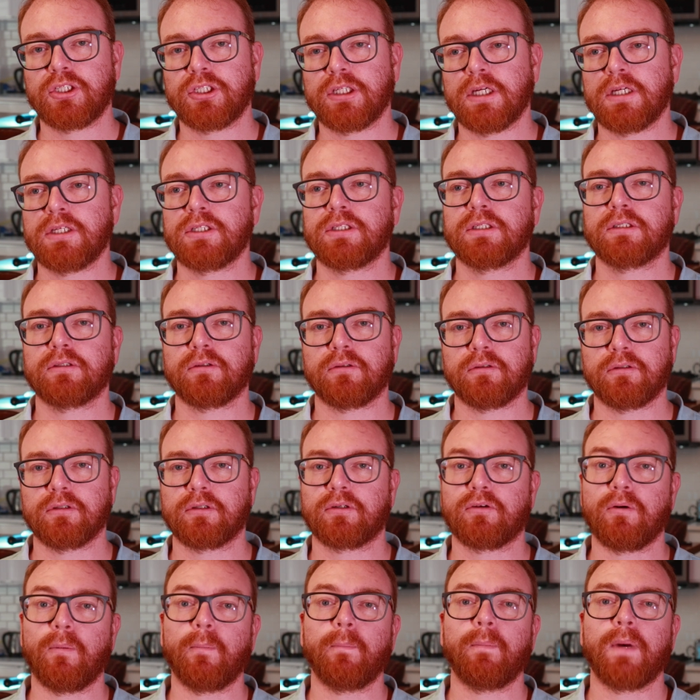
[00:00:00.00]
change it
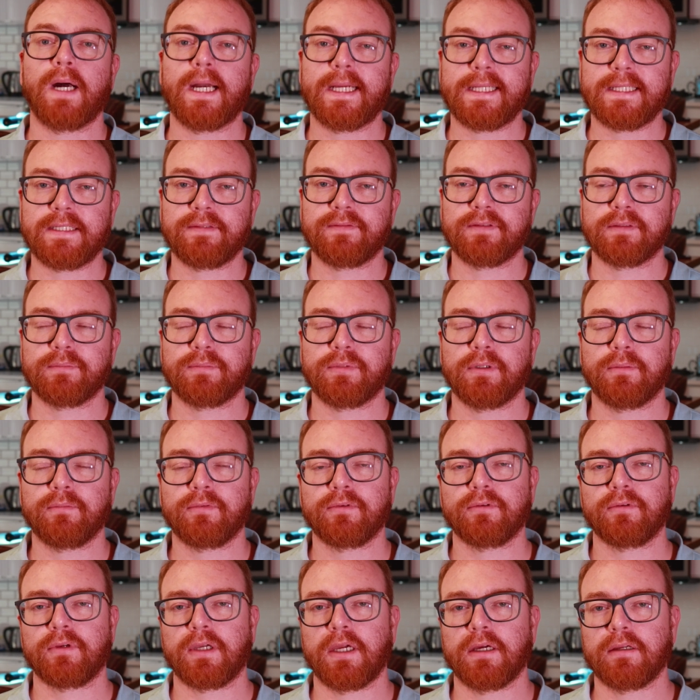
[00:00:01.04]
or combine different
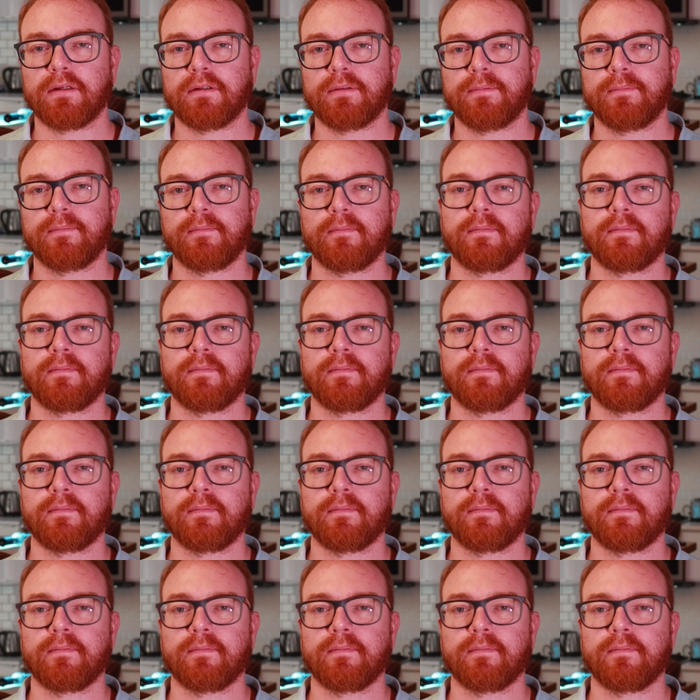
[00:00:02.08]
prompts together.